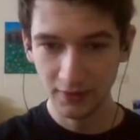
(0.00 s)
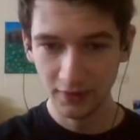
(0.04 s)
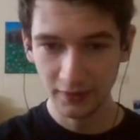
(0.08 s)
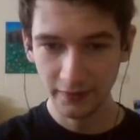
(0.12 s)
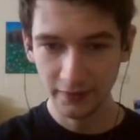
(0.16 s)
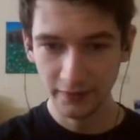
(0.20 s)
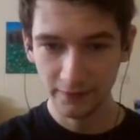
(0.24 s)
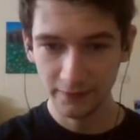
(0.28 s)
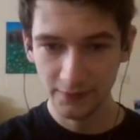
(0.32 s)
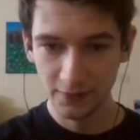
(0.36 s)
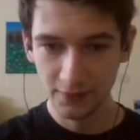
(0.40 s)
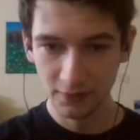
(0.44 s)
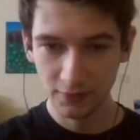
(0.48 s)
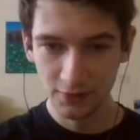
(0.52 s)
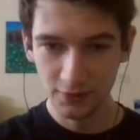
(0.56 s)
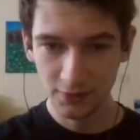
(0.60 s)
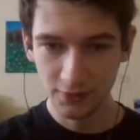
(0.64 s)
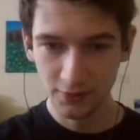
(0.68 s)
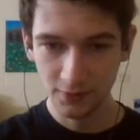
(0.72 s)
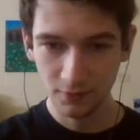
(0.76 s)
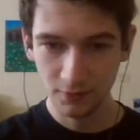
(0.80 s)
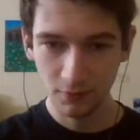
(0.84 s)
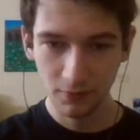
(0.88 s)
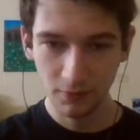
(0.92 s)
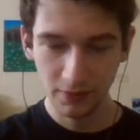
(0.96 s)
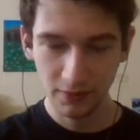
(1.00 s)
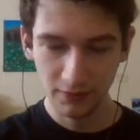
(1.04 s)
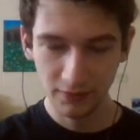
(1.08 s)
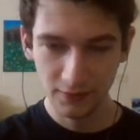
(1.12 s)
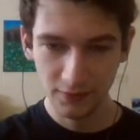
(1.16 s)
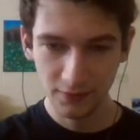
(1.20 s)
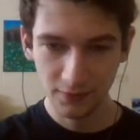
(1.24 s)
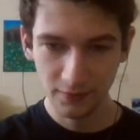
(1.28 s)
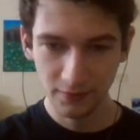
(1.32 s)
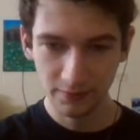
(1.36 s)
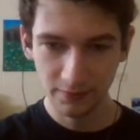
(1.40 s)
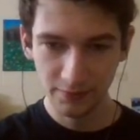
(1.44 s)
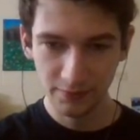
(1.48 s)
That leaves our 2 with
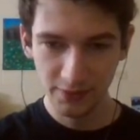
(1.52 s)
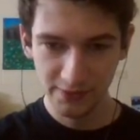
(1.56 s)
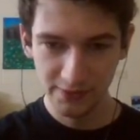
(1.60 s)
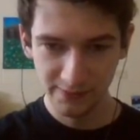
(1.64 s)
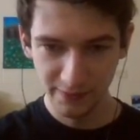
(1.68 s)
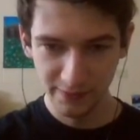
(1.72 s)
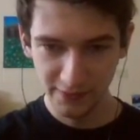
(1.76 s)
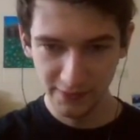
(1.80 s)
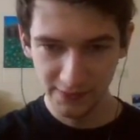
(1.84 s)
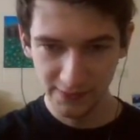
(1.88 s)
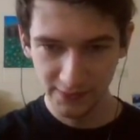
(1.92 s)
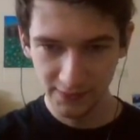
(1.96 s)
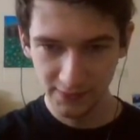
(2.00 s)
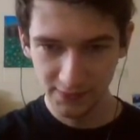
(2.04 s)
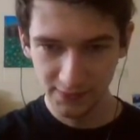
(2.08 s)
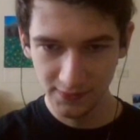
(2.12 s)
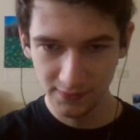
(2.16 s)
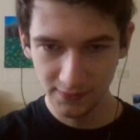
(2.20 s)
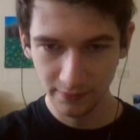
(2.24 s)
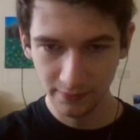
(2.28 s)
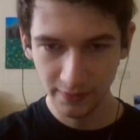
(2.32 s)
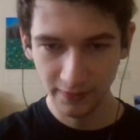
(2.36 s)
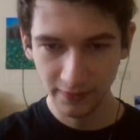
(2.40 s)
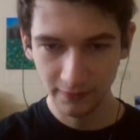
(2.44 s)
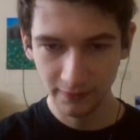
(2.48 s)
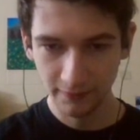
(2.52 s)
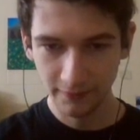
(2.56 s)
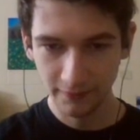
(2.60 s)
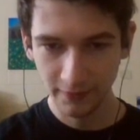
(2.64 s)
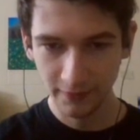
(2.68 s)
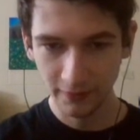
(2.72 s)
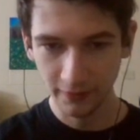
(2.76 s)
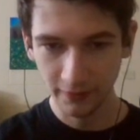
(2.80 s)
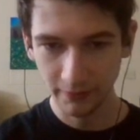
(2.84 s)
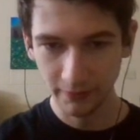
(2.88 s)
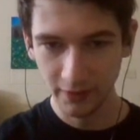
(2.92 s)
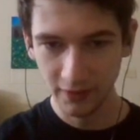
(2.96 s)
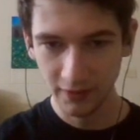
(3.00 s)
2 empty spaces, we can
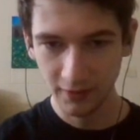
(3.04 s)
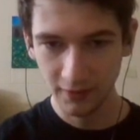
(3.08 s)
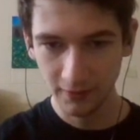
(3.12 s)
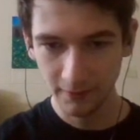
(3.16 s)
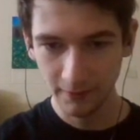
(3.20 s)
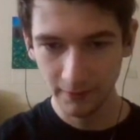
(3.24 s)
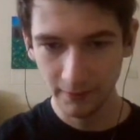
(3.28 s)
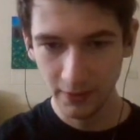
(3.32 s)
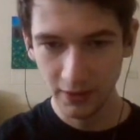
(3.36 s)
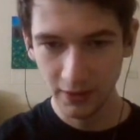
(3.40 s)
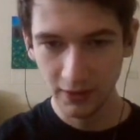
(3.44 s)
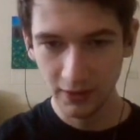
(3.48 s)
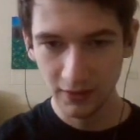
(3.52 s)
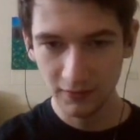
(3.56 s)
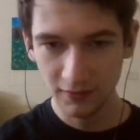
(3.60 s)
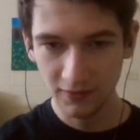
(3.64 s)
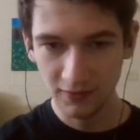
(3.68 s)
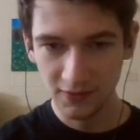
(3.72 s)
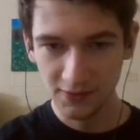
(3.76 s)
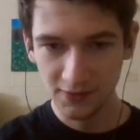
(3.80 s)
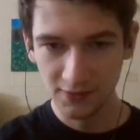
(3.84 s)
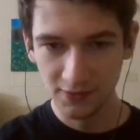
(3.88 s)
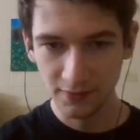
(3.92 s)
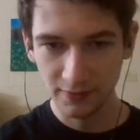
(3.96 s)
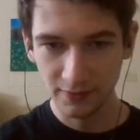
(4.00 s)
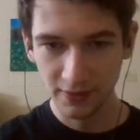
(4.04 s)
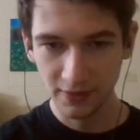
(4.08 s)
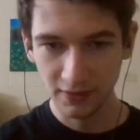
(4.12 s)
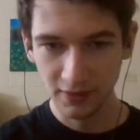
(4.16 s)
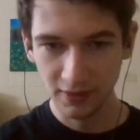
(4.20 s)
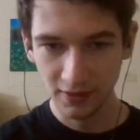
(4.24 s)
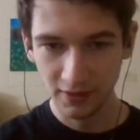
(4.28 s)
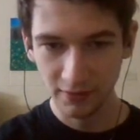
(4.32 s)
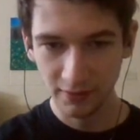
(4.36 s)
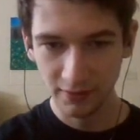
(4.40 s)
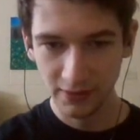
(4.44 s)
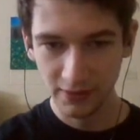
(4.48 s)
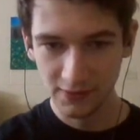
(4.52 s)
fill them in. This 3
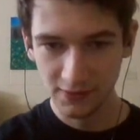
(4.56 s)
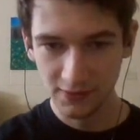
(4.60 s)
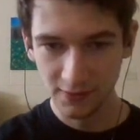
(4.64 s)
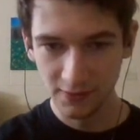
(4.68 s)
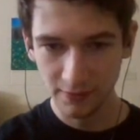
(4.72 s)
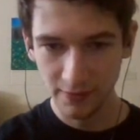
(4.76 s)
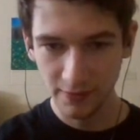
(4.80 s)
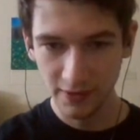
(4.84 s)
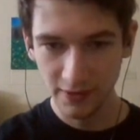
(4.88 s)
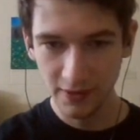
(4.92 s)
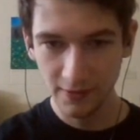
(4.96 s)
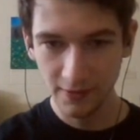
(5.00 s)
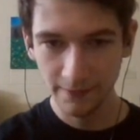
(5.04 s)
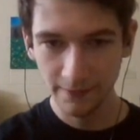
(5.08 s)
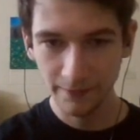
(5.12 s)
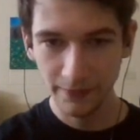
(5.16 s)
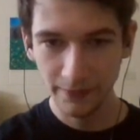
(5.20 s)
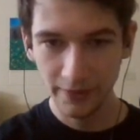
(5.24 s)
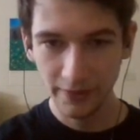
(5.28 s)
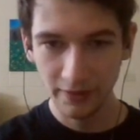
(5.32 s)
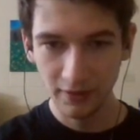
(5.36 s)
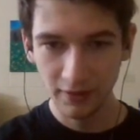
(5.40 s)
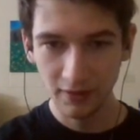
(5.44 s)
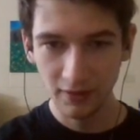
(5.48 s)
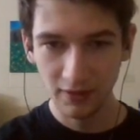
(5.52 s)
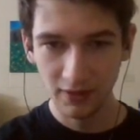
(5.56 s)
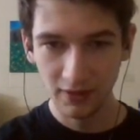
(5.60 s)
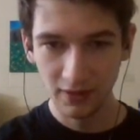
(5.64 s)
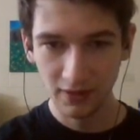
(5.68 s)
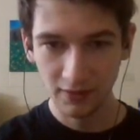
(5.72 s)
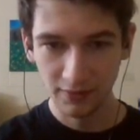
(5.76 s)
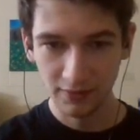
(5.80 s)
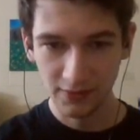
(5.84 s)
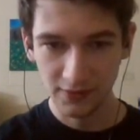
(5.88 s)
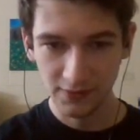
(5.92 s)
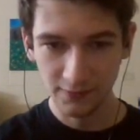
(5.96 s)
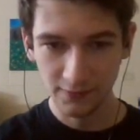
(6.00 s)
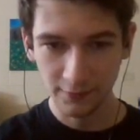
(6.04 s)
now has 3,
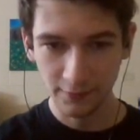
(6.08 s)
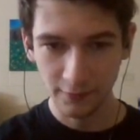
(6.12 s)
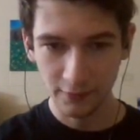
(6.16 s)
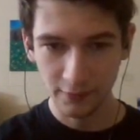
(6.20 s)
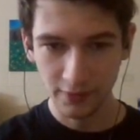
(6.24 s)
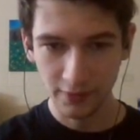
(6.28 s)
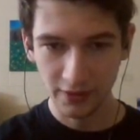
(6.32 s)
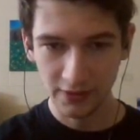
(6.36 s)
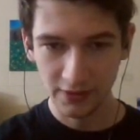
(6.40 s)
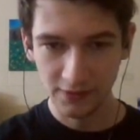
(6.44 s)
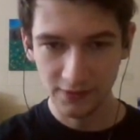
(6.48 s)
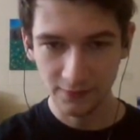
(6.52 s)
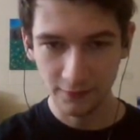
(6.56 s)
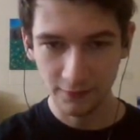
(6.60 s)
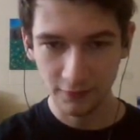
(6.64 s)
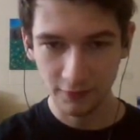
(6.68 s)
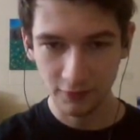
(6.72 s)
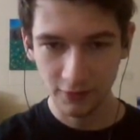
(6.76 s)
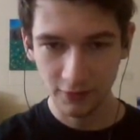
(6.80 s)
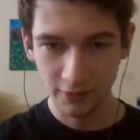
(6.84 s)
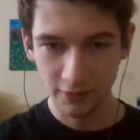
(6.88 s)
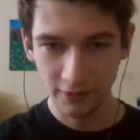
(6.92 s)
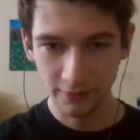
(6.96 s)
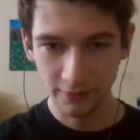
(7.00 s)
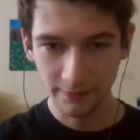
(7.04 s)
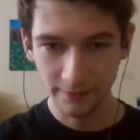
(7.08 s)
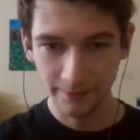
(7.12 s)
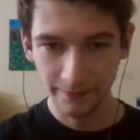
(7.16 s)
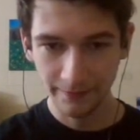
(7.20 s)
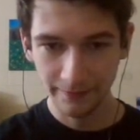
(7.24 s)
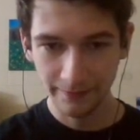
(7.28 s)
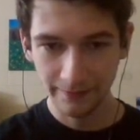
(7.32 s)
now this 4 has 4,